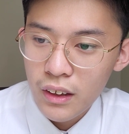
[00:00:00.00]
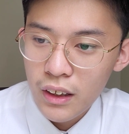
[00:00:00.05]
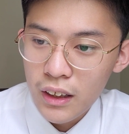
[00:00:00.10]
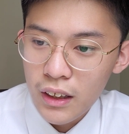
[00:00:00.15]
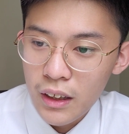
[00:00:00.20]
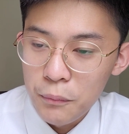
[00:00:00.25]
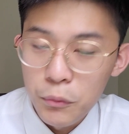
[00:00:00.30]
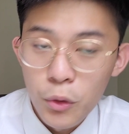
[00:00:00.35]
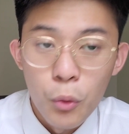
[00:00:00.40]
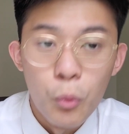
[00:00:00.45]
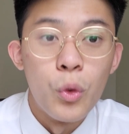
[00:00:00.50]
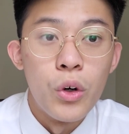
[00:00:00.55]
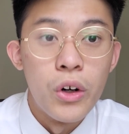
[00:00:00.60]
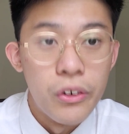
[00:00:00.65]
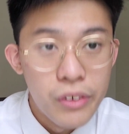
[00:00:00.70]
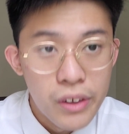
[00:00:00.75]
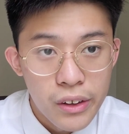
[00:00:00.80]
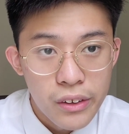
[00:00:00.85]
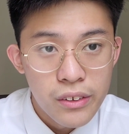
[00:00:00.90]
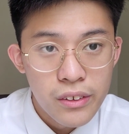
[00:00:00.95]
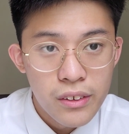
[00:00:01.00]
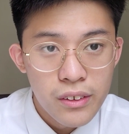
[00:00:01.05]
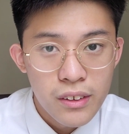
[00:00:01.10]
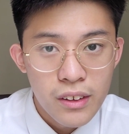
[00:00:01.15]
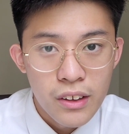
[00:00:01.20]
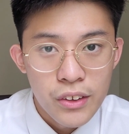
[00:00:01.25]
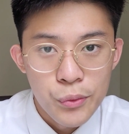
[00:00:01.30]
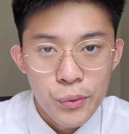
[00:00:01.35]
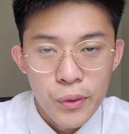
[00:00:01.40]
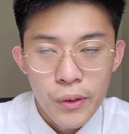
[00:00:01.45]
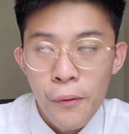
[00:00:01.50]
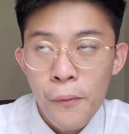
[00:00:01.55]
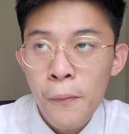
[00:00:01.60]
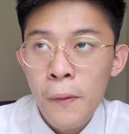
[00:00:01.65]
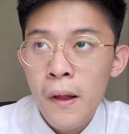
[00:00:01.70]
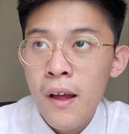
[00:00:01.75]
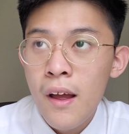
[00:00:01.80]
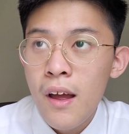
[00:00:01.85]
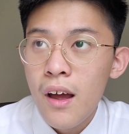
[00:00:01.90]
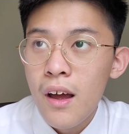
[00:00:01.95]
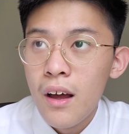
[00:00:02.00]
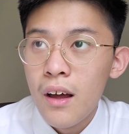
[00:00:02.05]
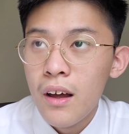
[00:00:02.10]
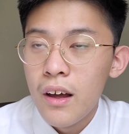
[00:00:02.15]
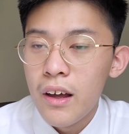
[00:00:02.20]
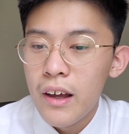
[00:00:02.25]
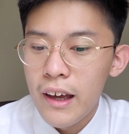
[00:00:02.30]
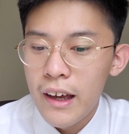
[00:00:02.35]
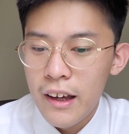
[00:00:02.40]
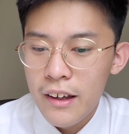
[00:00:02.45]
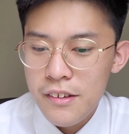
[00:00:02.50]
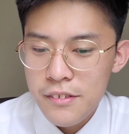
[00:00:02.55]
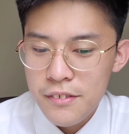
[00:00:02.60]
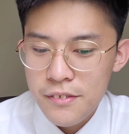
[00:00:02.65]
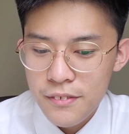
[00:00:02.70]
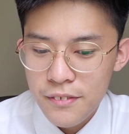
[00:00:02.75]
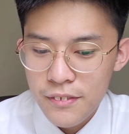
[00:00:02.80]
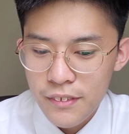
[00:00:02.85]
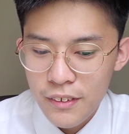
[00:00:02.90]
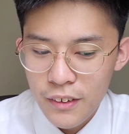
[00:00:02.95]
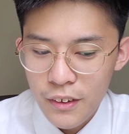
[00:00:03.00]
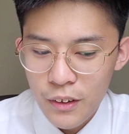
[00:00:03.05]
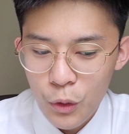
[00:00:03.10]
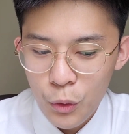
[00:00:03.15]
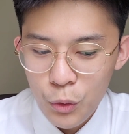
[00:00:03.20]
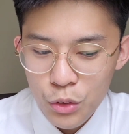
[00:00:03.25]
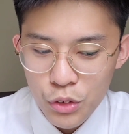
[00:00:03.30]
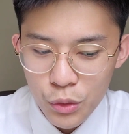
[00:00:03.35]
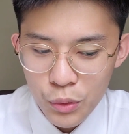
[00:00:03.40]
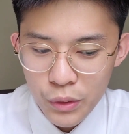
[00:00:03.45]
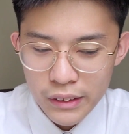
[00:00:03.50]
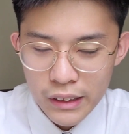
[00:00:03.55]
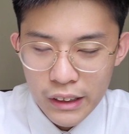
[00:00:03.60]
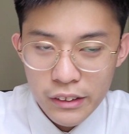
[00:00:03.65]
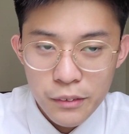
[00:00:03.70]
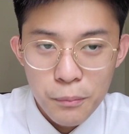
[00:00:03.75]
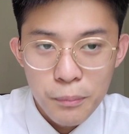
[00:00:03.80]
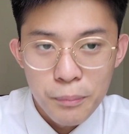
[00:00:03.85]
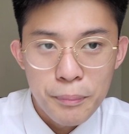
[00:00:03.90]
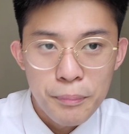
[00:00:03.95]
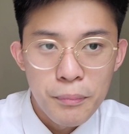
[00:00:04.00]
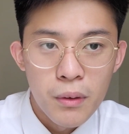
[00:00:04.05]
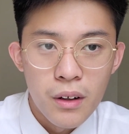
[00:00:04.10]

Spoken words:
and I'm not worried as well. And also another